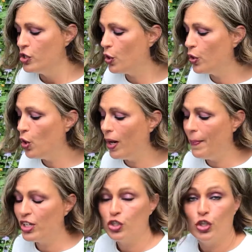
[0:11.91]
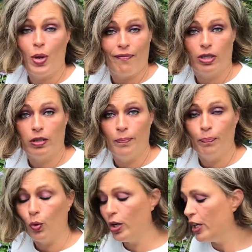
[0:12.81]
So you want to make sure you have a
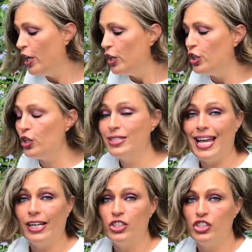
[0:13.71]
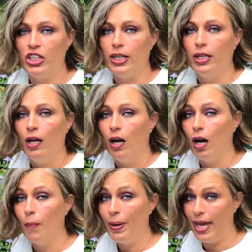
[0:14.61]
clipboard, your data sheet,
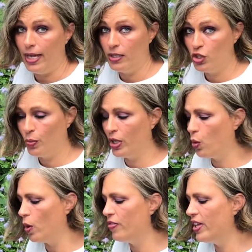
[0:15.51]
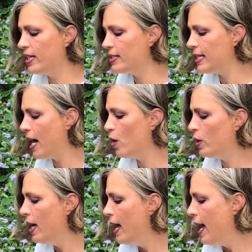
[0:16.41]
a pen to record things down,
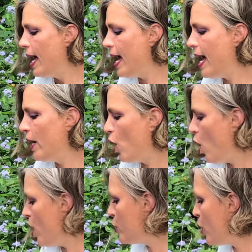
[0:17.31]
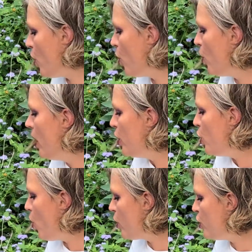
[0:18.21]
and also
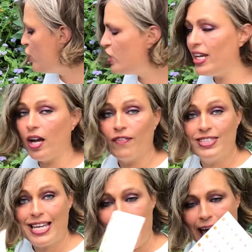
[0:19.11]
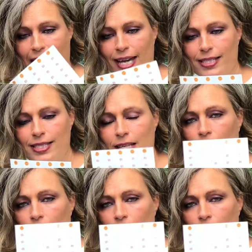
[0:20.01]
your sheet of tags.